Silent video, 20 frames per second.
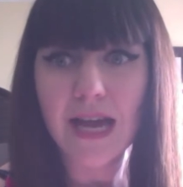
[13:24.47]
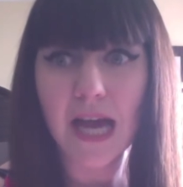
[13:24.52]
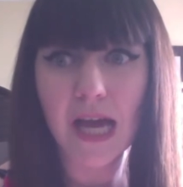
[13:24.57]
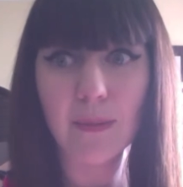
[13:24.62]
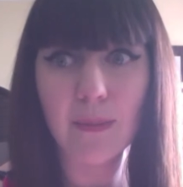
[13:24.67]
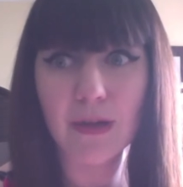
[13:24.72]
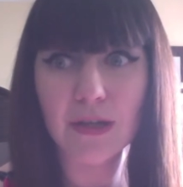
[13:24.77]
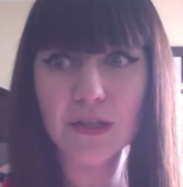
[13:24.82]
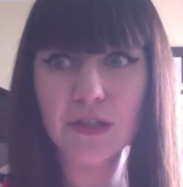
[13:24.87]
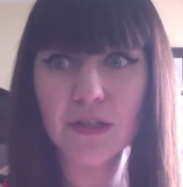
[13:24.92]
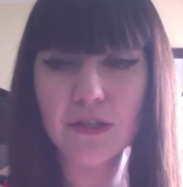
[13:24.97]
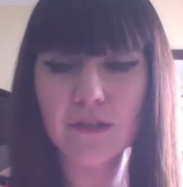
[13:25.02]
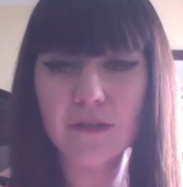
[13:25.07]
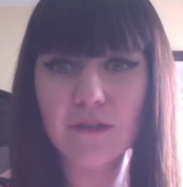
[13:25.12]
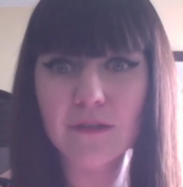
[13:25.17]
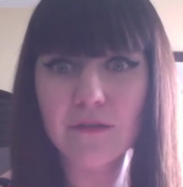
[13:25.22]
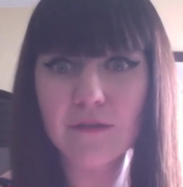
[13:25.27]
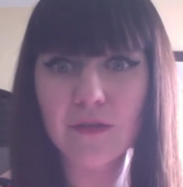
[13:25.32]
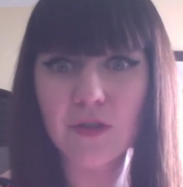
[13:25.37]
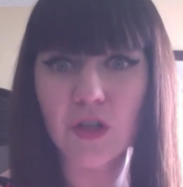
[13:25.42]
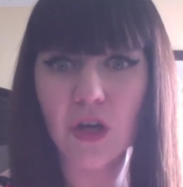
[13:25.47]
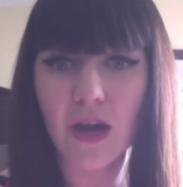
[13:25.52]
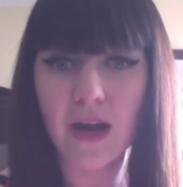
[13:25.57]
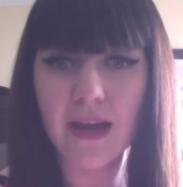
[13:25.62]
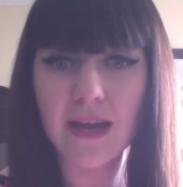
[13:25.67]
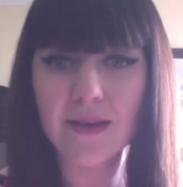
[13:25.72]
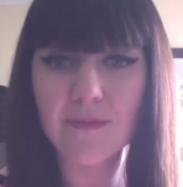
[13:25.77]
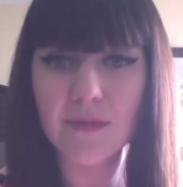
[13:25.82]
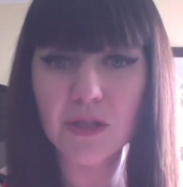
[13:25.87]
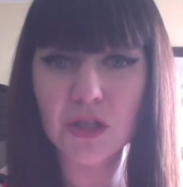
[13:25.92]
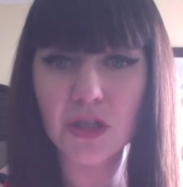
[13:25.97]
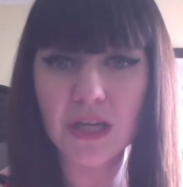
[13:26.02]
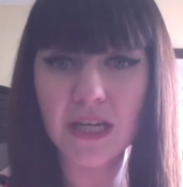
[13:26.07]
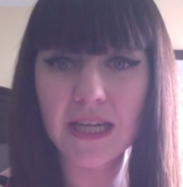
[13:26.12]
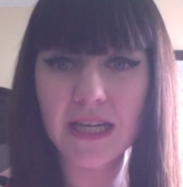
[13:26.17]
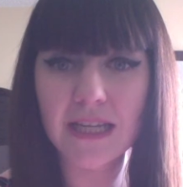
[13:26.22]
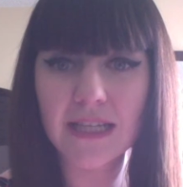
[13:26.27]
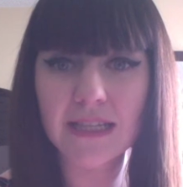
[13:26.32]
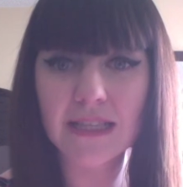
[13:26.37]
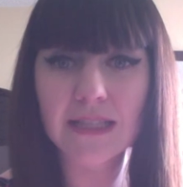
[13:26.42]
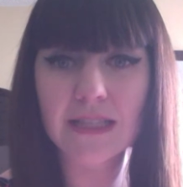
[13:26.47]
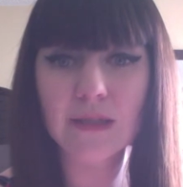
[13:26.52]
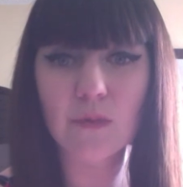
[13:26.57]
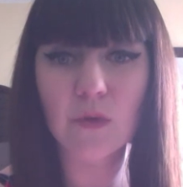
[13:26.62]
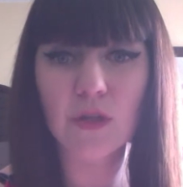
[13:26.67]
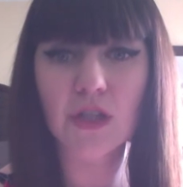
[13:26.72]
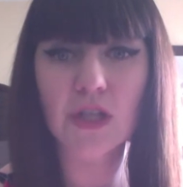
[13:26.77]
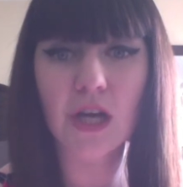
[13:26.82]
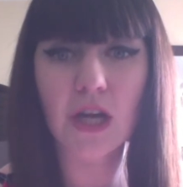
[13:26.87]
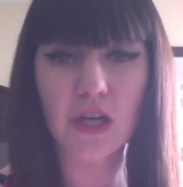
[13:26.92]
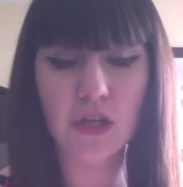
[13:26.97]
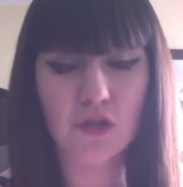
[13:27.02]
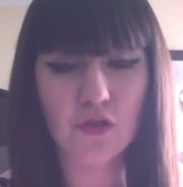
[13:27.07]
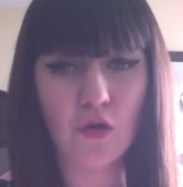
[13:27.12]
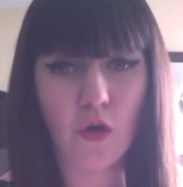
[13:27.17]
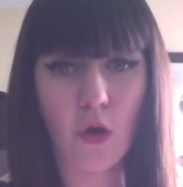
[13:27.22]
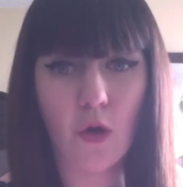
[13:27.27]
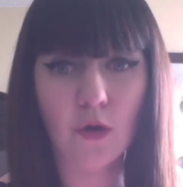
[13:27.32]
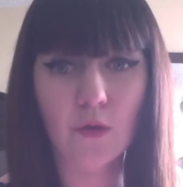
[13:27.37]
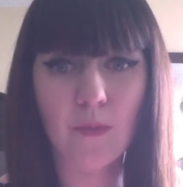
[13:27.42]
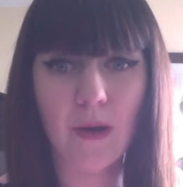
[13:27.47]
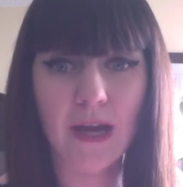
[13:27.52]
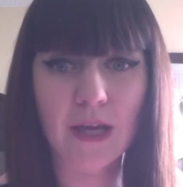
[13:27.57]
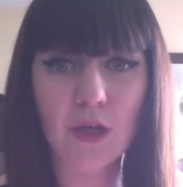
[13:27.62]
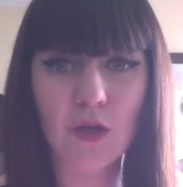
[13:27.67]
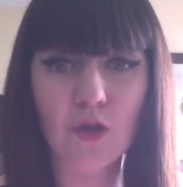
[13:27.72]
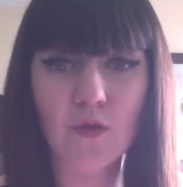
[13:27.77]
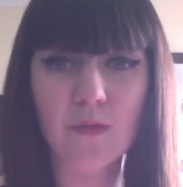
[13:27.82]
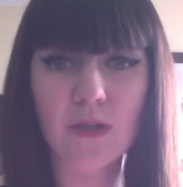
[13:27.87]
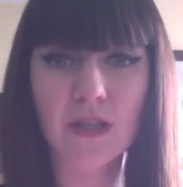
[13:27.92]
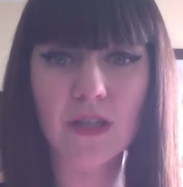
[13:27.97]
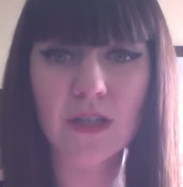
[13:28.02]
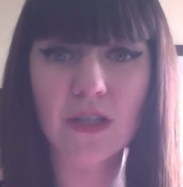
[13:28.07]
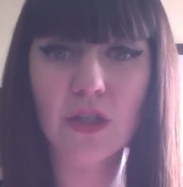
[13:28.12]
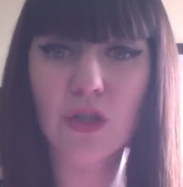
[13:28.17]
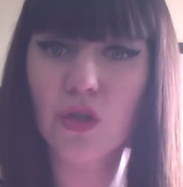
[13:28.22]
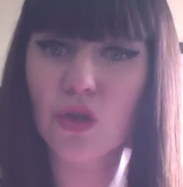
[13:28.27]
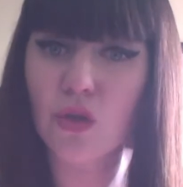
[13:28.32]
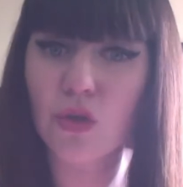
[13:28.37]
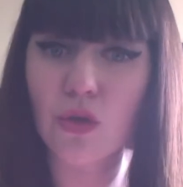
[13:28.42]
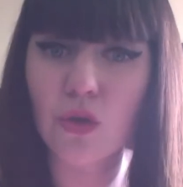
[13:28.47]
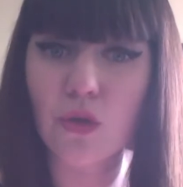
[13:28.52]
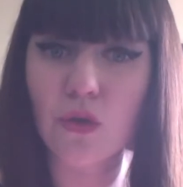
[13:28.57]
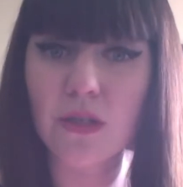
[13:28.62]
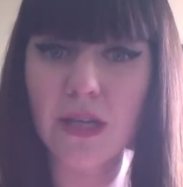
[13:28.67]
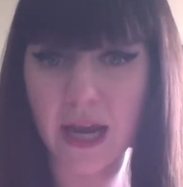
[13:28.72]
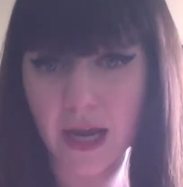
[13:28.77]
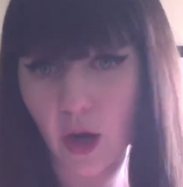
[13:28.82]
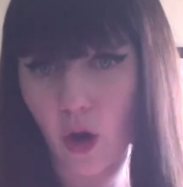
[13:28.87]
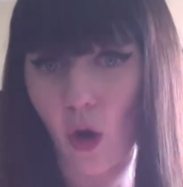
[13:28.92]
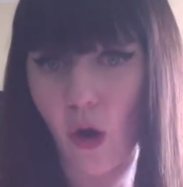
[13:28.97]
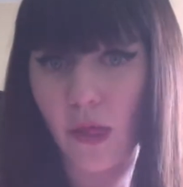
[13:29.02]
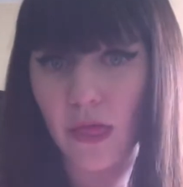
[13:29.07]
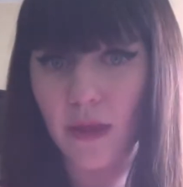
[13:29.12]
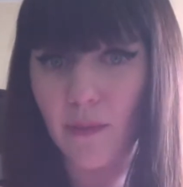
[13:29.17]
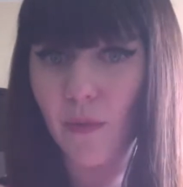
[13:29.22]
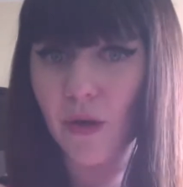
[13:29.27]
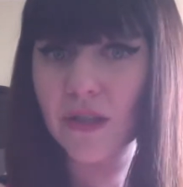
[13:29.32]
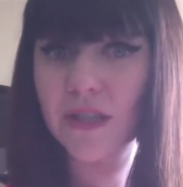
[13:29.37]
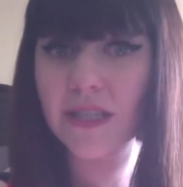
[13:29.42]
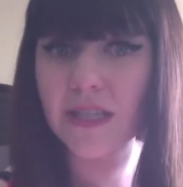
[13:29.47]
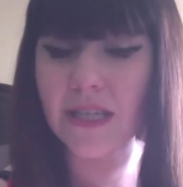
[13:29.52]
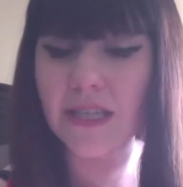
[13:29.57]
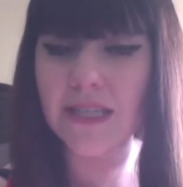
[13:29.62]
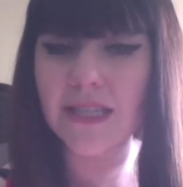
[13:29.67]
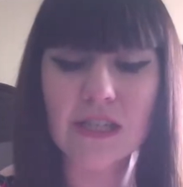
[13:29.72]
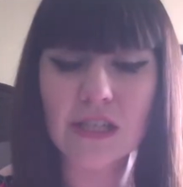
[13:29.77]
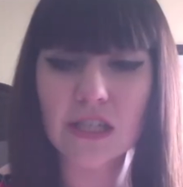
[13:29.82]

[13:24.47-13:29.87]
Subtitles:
a bunch of giant machines which are controlled by humans to take on the monsters.